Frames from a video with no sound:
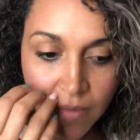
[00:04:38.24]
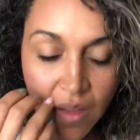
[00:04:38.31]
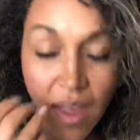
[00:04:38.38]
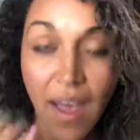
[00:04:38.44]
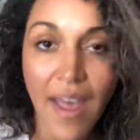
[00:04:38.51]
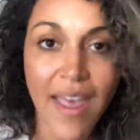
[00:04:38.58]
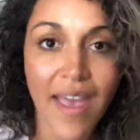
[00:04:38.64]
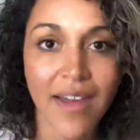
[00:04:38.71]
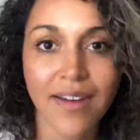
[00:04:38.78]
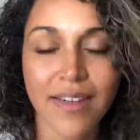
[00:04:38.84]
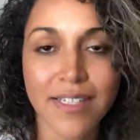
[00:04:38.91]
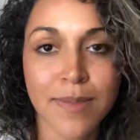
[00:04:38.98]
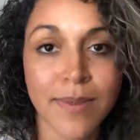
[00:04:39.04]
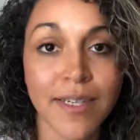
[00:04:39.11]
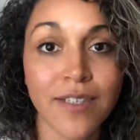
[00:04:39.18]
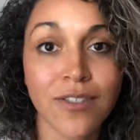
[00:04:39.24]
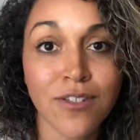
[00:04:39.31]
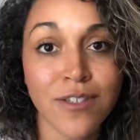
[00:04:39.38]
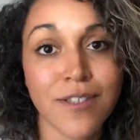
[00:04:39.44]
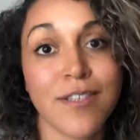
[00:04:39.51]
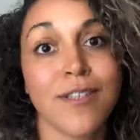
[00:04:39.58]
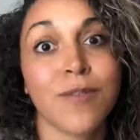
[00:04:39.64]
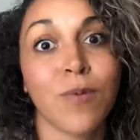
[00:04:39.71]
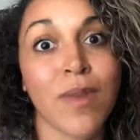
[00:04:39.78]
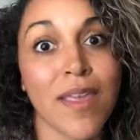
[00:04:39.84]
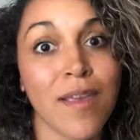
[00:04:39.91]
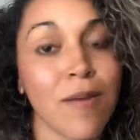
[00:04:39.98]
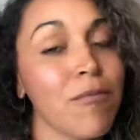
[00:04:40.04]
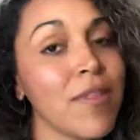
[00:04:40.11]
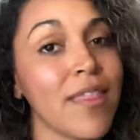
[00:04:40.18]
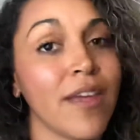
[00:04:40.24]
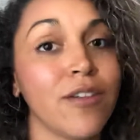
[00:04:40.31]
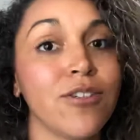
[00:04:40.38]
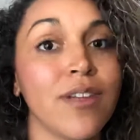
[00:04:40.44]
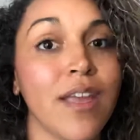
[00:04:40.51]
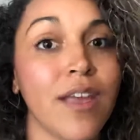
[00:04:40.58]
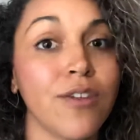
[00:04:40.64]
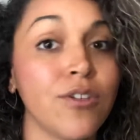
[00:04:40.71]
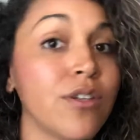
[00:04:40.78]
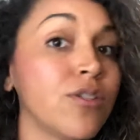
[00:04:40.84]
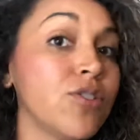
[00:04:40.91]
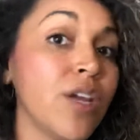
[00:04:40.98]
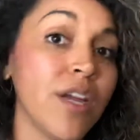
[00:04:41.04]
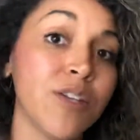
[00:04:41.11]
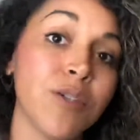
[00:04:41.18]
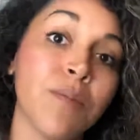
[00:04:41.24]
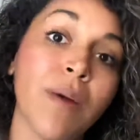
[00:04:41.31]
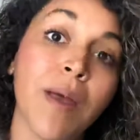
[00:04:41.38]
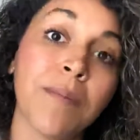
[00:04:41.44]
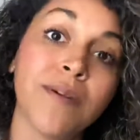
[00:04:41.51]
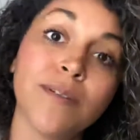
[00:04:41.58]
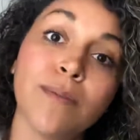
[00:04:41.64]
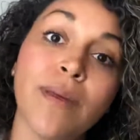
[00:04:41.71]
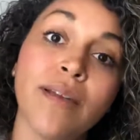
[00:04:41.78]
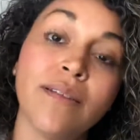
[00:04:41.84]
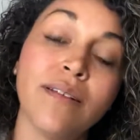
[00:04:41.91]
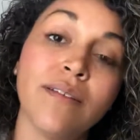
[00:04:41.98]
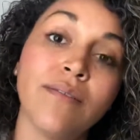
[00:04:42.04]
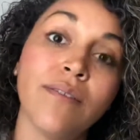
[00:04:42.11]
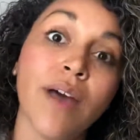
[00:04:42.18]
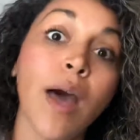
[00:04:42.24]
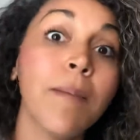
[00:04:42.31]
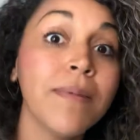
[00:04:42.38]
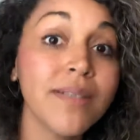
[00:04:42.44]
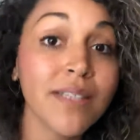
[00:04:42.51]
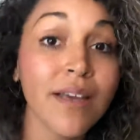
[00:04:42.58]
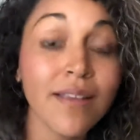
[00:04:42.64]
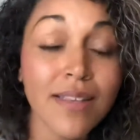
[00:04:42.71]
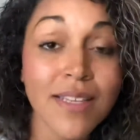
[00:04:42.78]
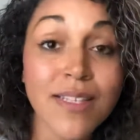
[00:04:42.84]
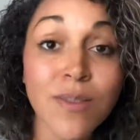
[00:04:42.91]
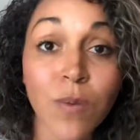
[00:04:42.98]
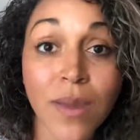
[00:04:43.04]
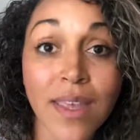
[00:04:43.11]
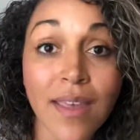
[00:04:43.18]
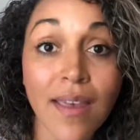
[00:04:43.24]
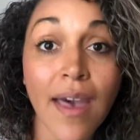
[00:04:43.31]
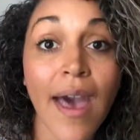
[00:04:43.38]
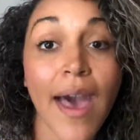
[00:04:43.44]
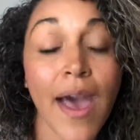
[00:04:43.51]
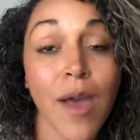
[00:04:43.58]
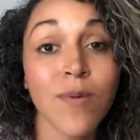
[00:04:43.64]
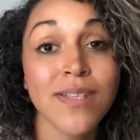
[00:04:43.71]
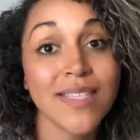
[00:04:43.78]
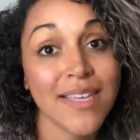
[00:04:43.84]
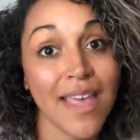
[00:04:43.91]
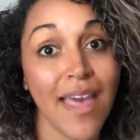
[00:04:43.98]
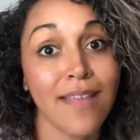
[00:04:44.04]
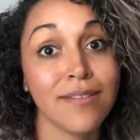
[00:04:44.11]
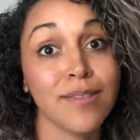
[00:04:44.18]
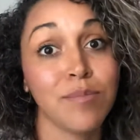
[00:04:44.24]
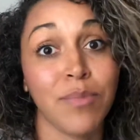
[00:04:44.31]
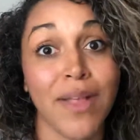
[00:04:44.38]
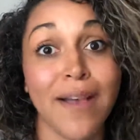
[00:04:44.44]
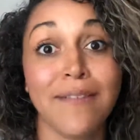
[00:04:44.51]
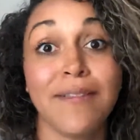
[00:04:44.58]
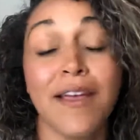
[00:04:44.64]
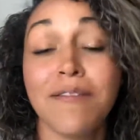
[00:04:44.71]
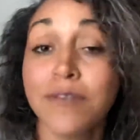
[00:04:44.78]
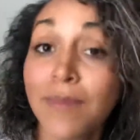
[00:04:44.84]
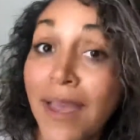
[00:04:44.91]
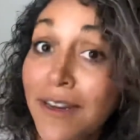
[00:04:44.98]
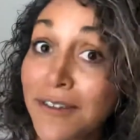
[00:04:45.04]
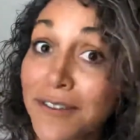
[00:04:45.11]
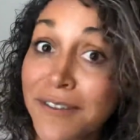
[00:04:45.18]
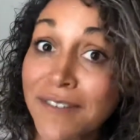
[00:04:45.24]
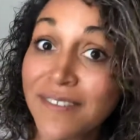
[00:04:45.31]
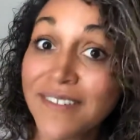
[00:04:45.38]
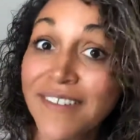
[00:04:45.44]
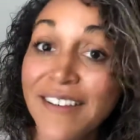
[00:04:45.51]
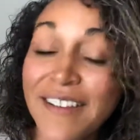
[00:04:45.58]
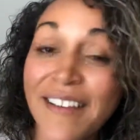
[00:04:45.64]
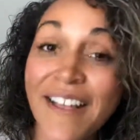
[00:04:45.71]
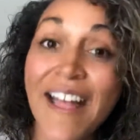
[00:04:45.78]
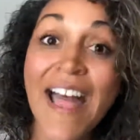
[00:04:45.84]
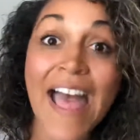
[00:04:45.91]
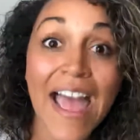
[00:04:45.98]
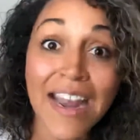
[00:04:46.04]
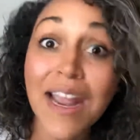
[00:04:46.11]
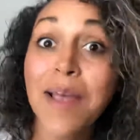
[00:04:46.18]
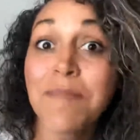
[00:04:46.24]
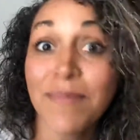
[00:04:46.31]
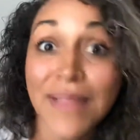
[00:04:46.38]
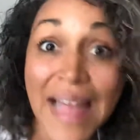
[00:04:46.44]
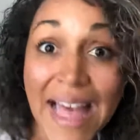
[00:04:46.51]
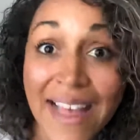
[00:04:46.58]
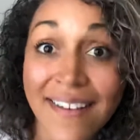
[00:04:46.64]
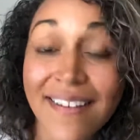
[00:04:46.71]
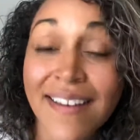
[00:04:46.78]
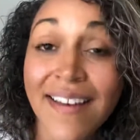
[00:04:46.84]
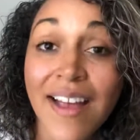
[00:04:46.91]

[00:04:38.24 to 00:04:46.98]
I had an experience just this week with education changing my perspective. Up until this week, I was against Black Lives Matter. And I'm Black.